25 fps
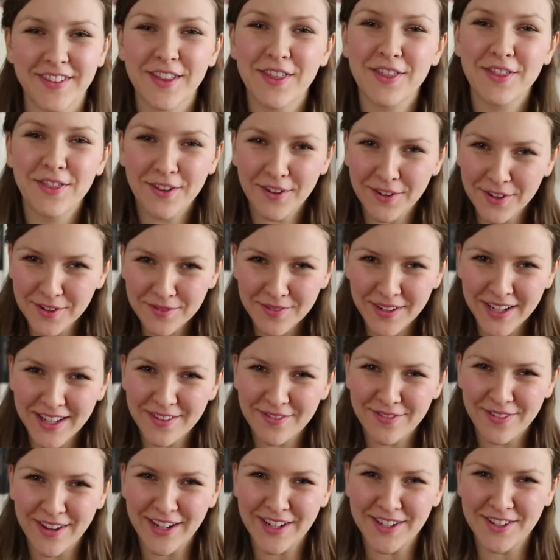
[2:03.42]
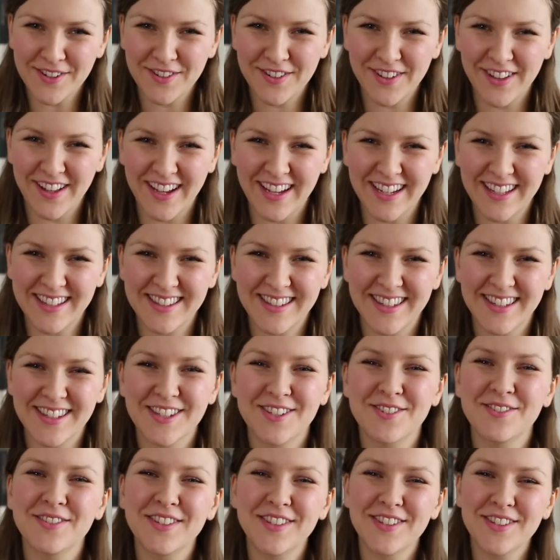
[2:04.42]
The third way to find new clients
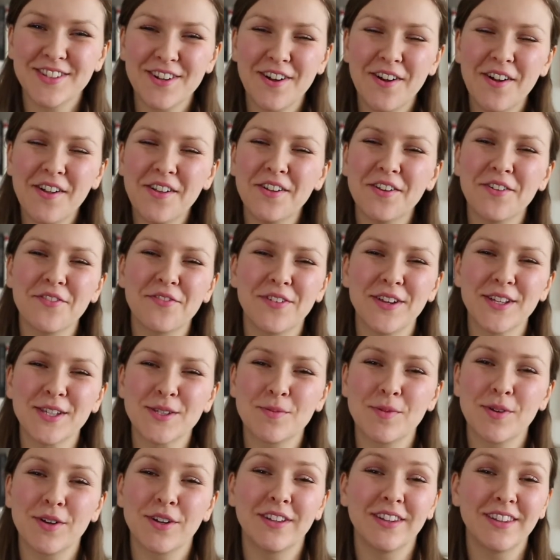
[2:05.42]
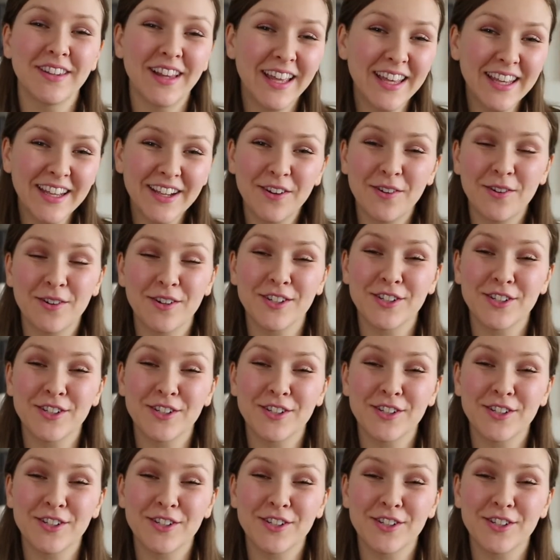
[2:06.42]
is to install a Facebook like